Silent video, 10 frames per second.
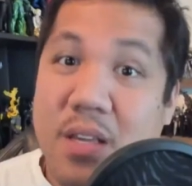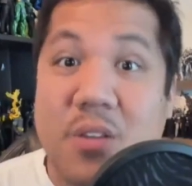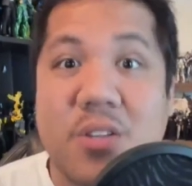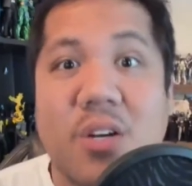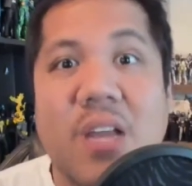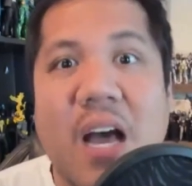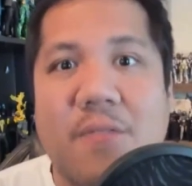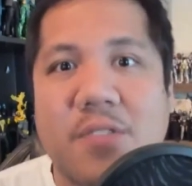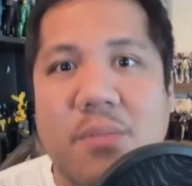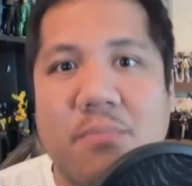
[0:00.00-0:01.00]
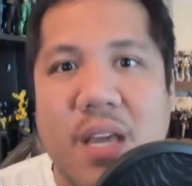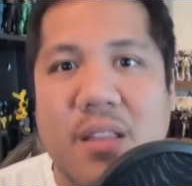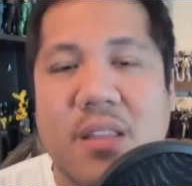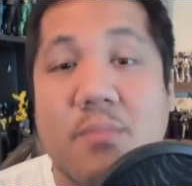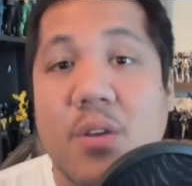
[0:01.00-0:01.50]
You don't have to
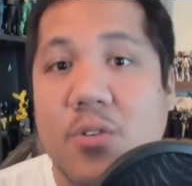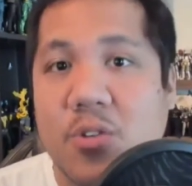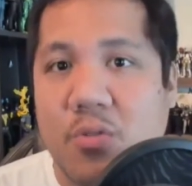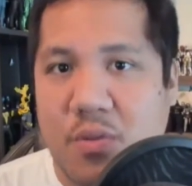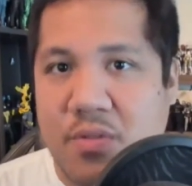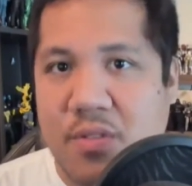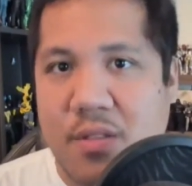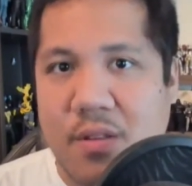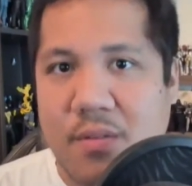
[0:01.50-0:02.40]
make them your truth.